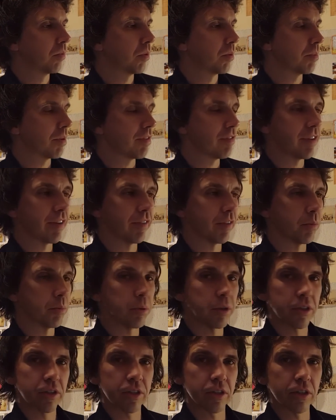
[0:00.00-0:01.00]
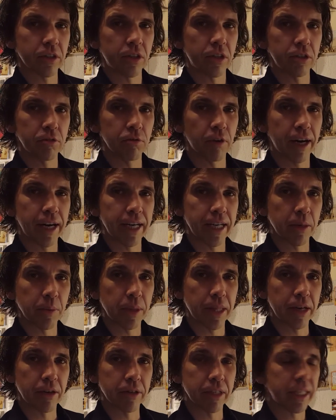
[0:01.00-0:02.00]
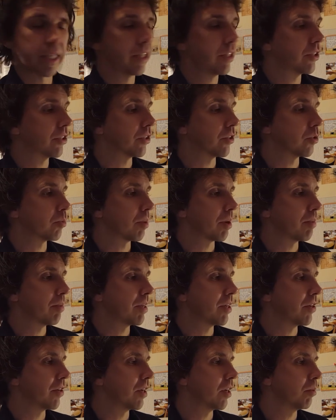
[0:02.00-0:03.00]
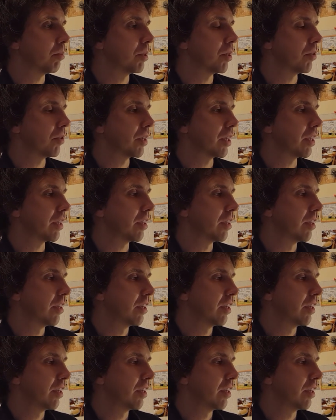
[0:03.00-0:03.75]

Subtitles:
of my favorite books is called Writing Without Teachers by Peter Elbow, and he